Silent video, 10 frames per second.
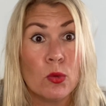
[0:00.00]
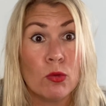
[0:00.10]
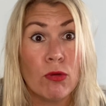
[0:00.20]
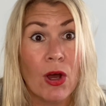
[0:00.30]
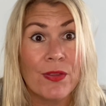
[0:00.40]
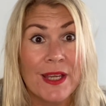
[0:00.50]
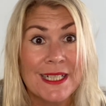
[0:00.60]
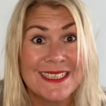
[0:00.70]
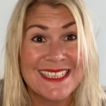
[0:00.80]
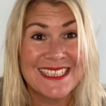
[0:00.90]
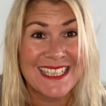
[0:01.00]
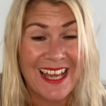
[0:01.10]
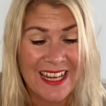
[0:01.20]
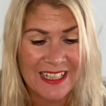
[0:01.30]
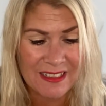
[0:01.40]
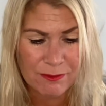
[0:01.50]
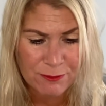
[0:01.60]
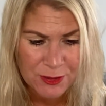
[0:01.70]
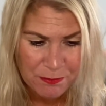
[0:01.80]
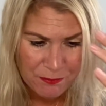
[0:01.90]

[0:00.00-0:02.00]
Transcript: or rather enslaved.